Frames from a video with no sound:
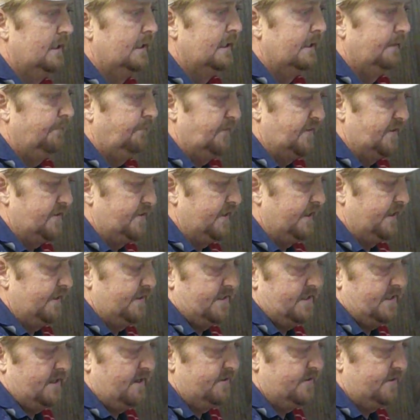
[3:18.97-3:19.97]
And as you can see,
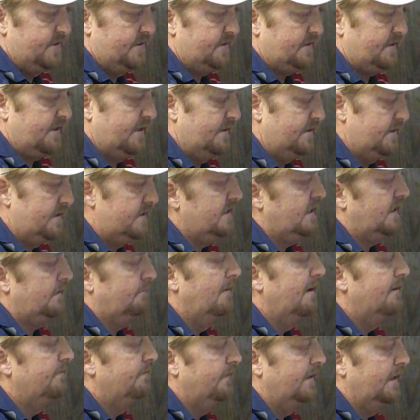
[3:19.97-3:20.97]
I just kind of stick my
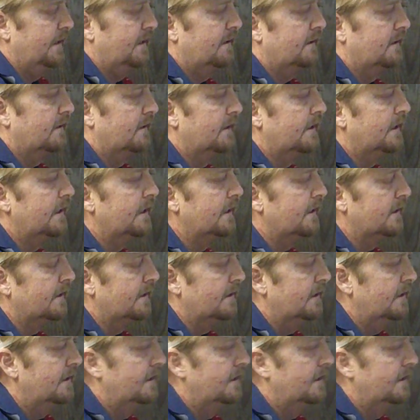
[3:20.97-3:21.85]
finger in here